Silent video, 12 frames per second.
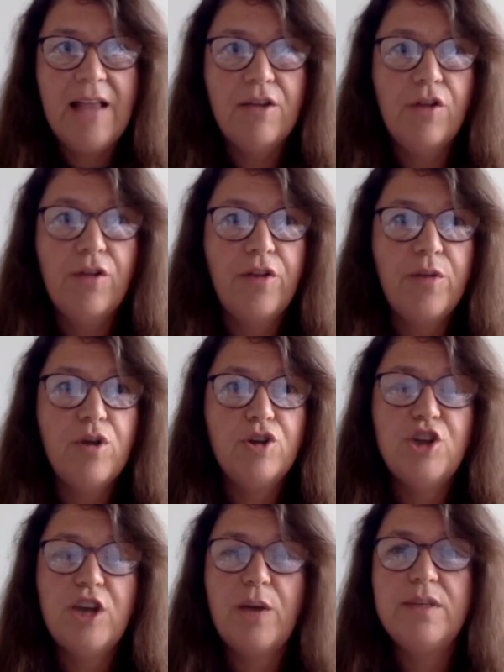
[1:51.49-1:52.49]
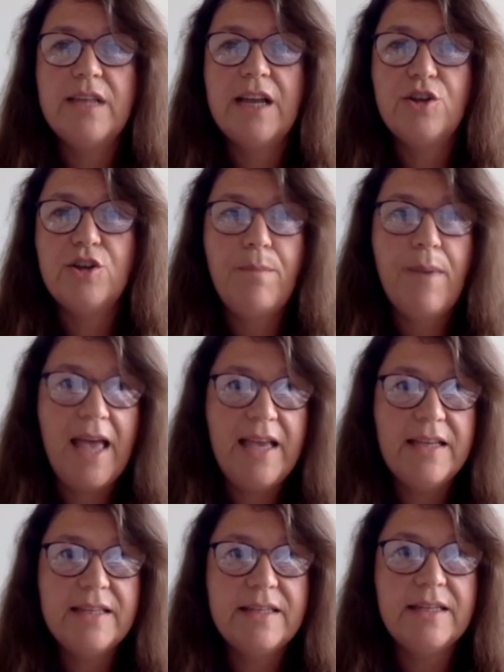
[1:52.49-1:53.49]
And although the project was
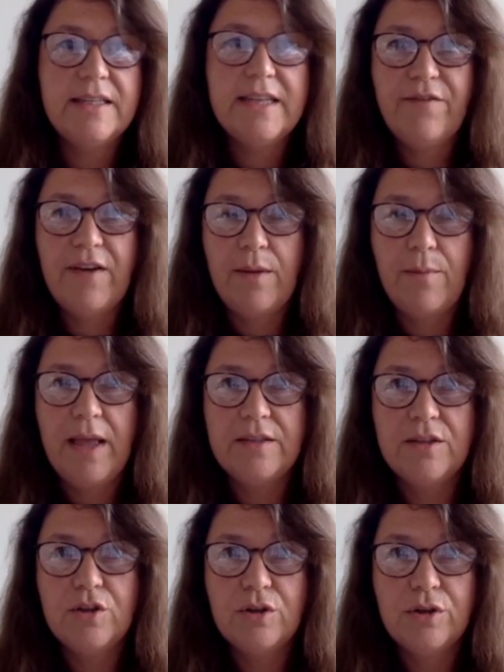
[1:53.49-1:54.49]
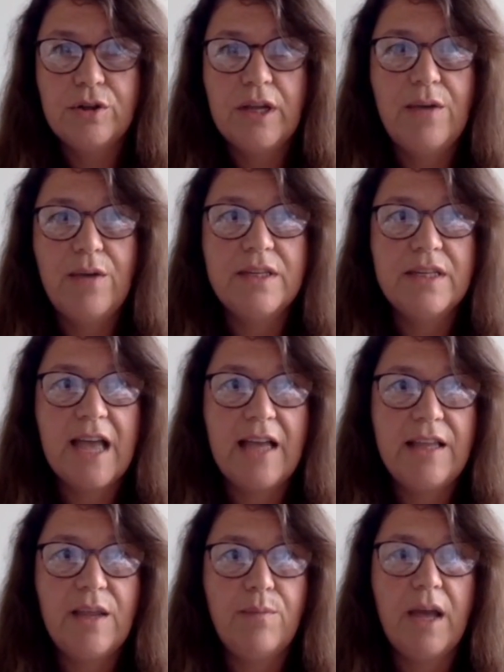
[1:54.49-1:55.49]
action-based and developmental, it was
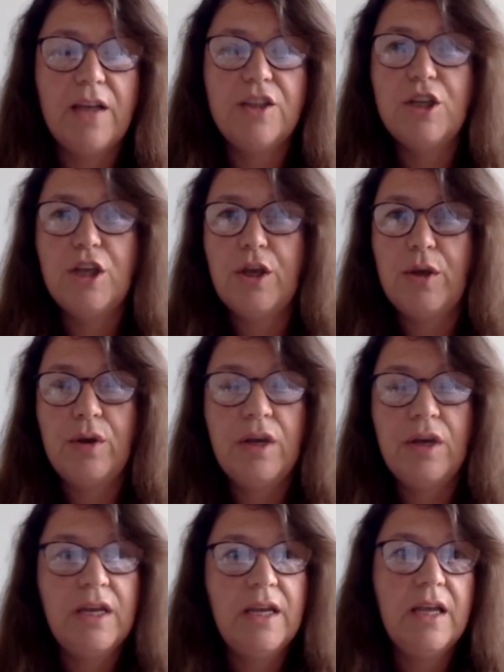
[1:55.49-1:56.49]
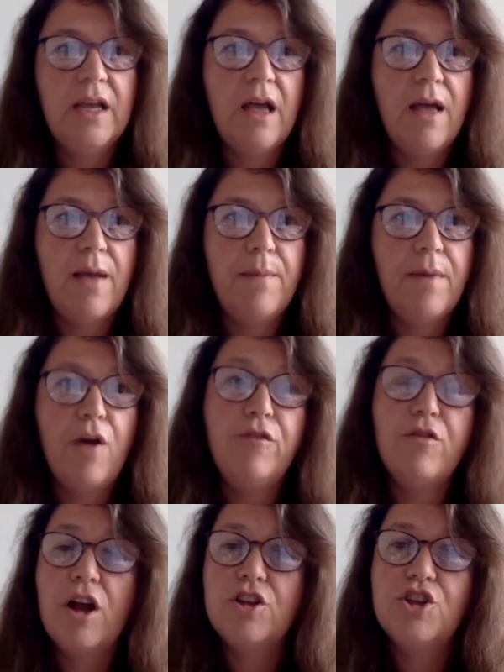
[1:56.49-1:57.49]
guided by two
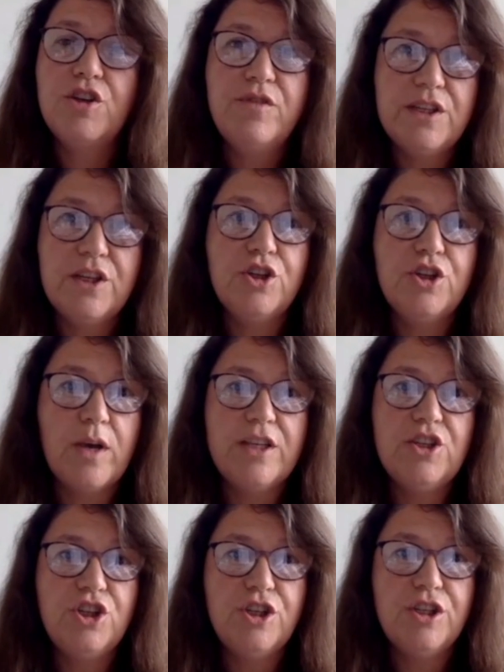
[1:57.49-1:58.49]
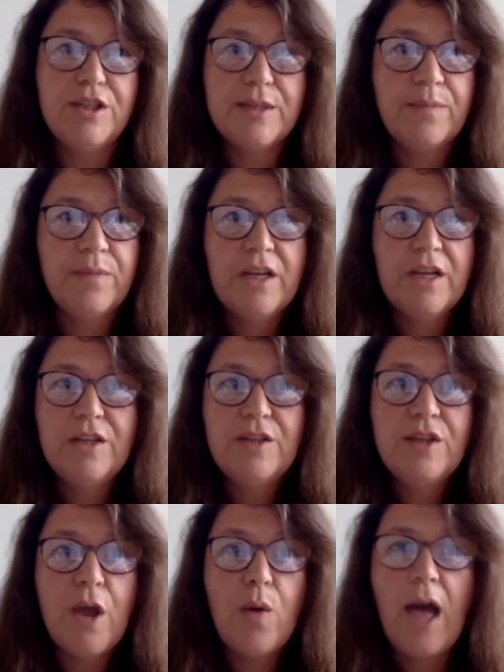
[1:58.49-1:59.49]
overarching research questions.
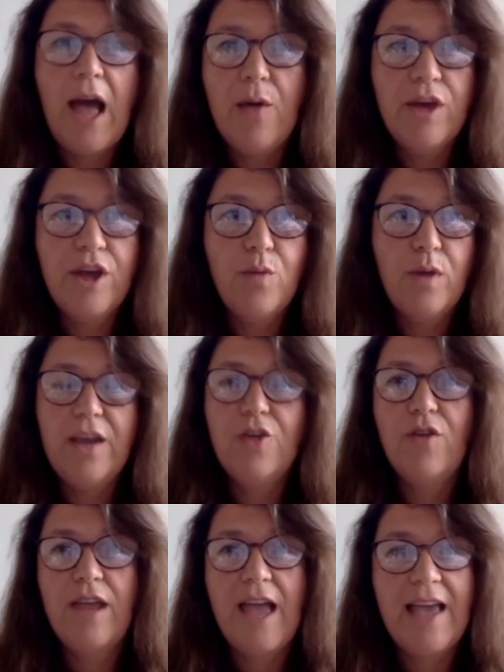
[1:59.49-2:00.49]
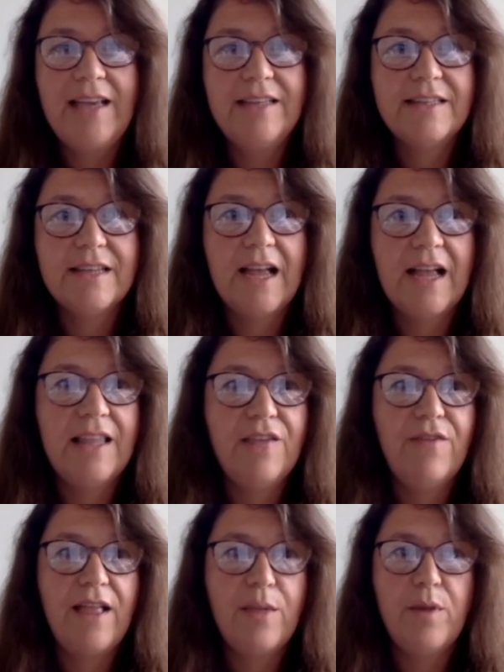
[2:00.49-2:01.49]
So how can we create
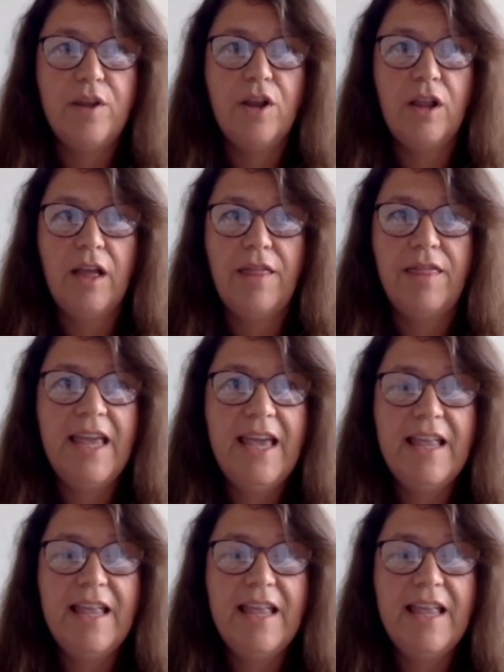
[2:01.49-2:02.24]
and develop an online